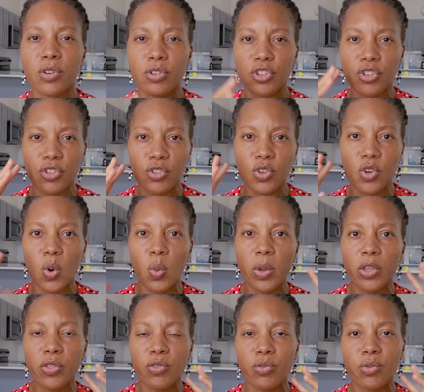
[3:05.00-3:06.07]
just
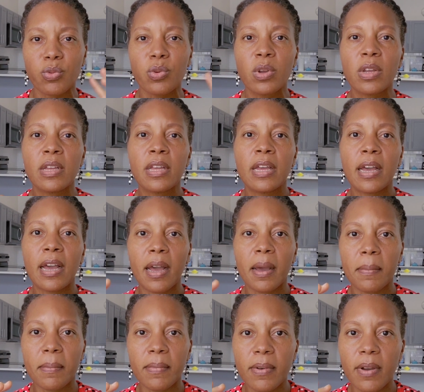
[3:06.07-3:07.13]
going through
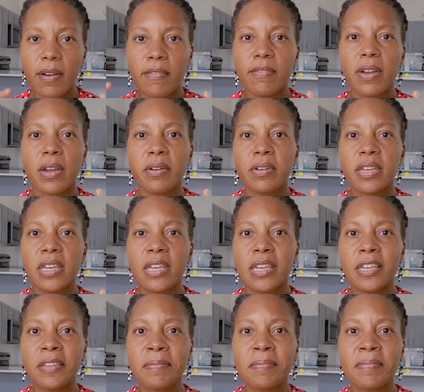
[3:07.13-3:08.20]
a
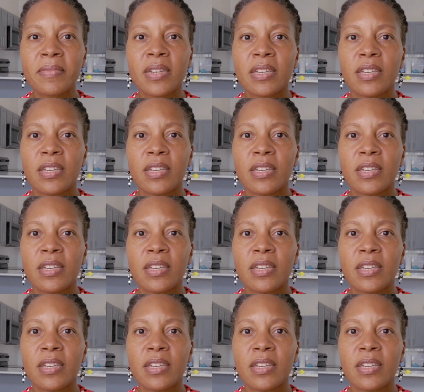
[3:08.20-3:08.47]
very